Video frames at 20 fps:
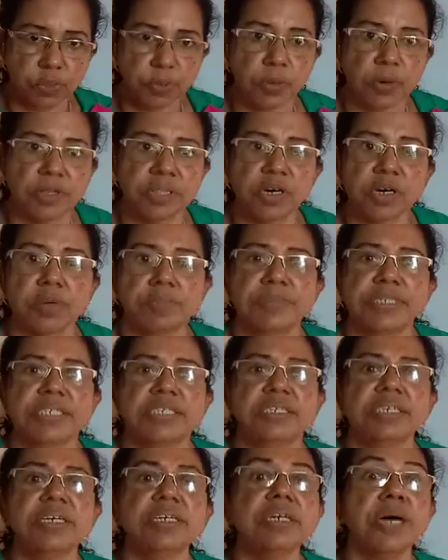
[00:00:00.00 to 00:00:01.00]
pull the object
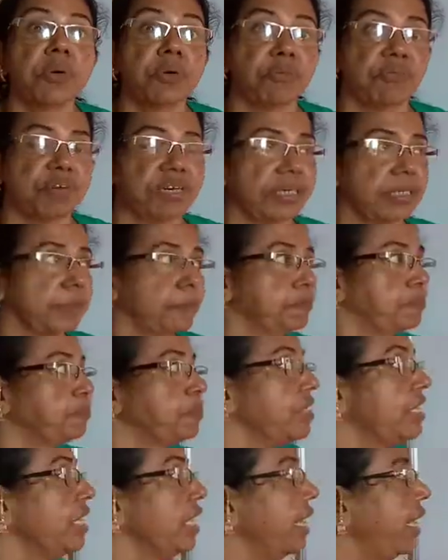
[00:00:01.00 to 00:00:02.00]
downward.
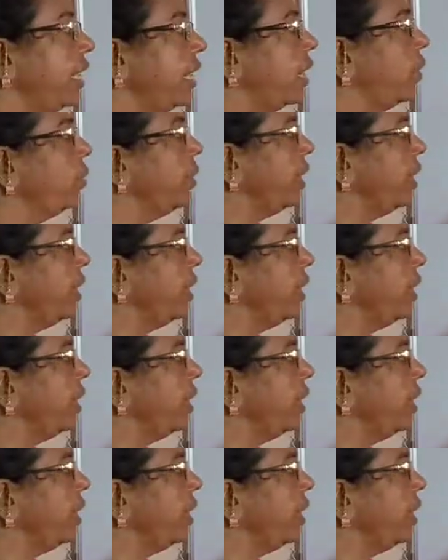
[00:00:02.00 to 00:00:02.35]
Now